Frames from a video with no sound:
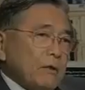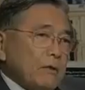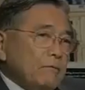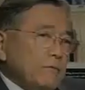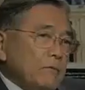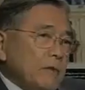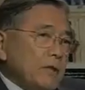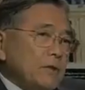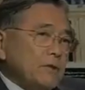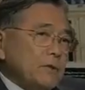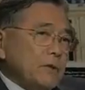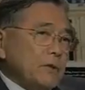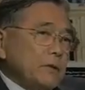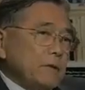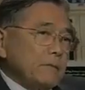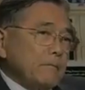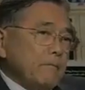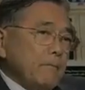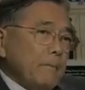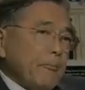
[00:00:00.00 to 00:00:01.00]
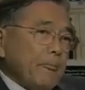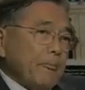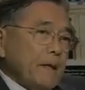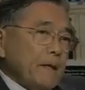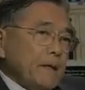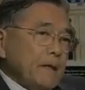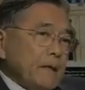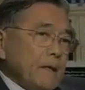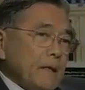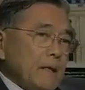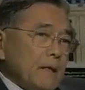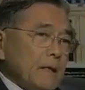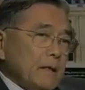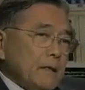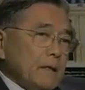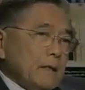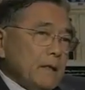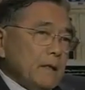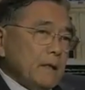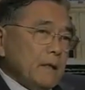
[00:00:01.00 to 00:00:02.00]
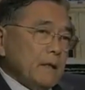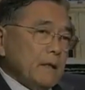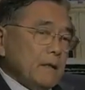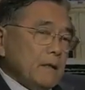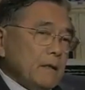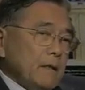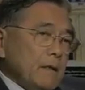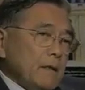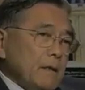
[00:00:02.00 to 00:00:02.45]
conviction in the